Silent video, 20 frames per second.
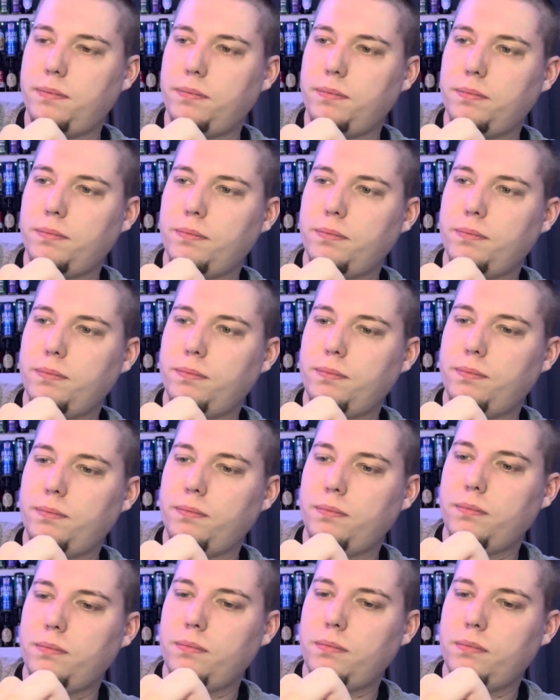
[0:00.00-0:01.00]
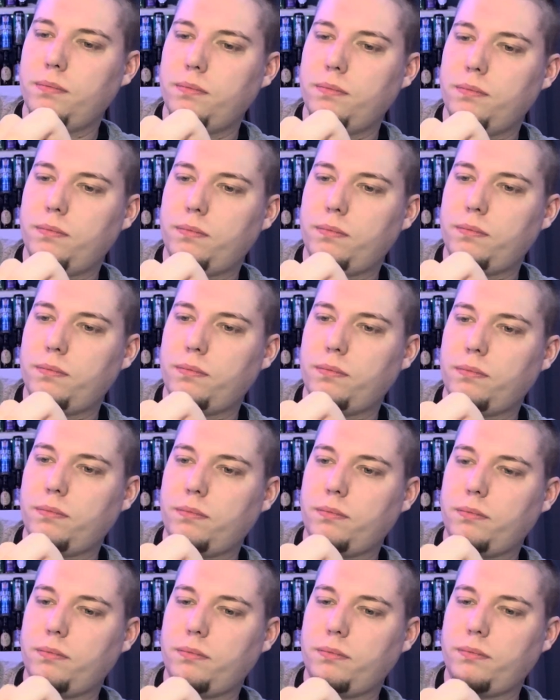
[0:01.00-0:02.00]

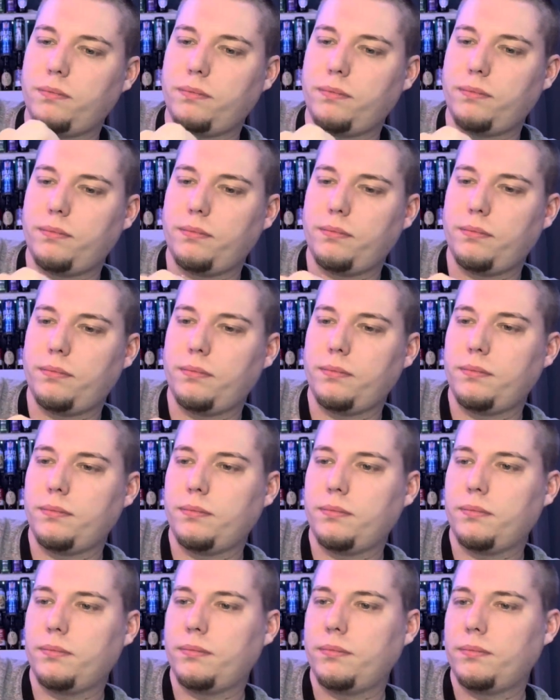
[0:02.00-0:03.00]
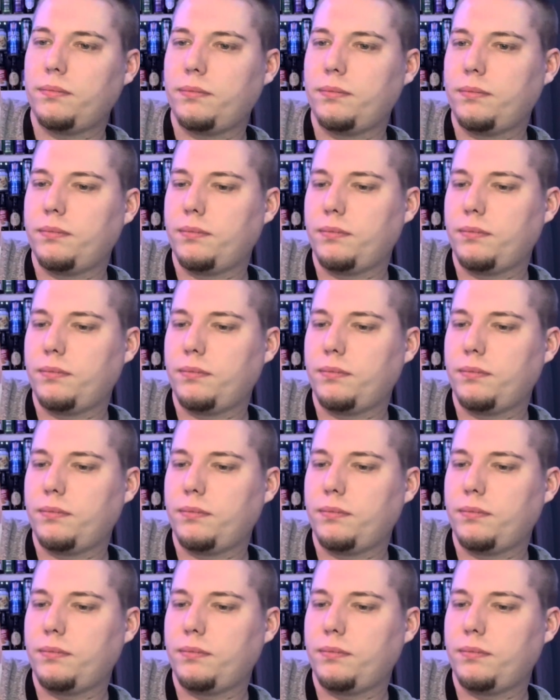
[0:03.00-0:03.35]
Nothing is said.